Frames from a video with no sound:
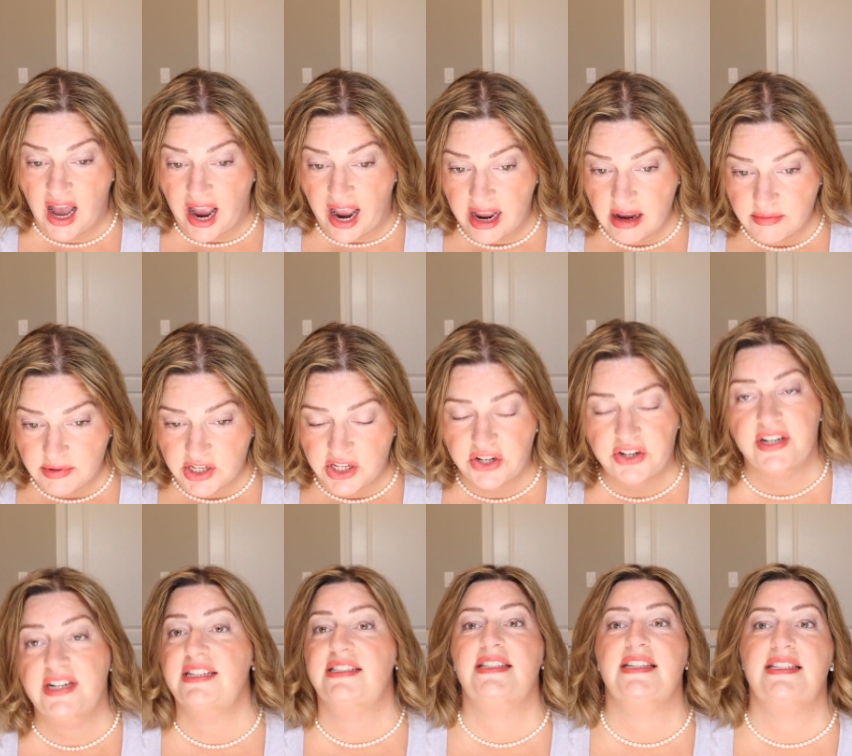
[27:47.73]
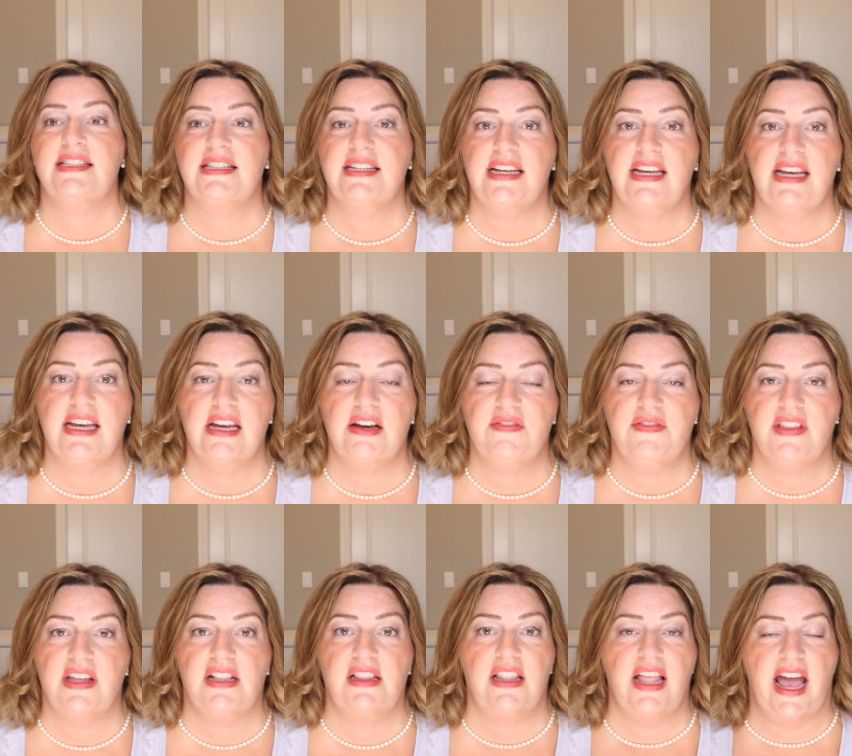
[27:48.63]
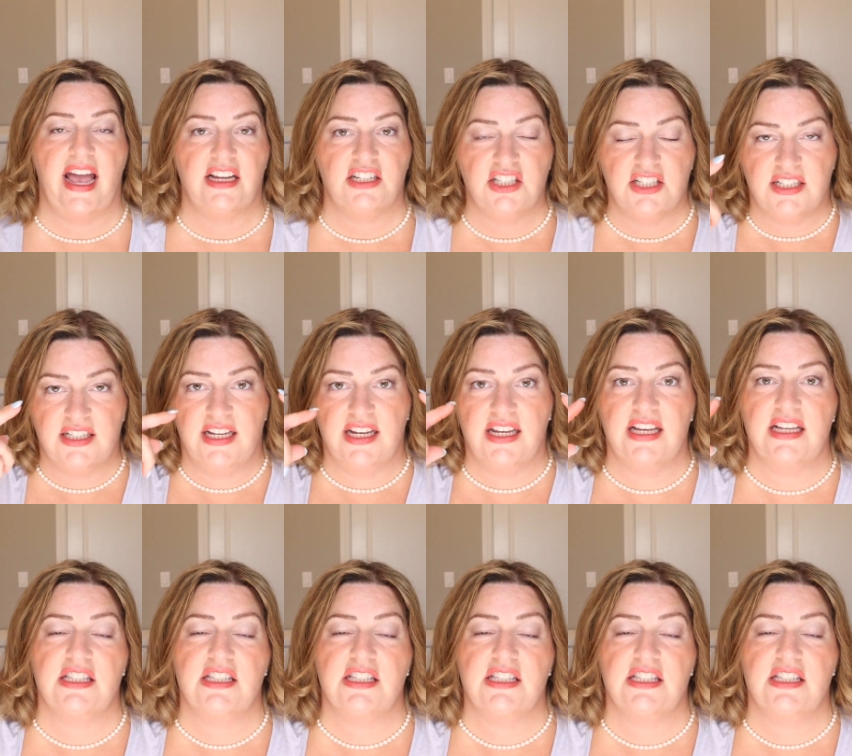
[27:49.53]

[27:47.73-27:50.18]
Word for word: I am curious to see if the lash slick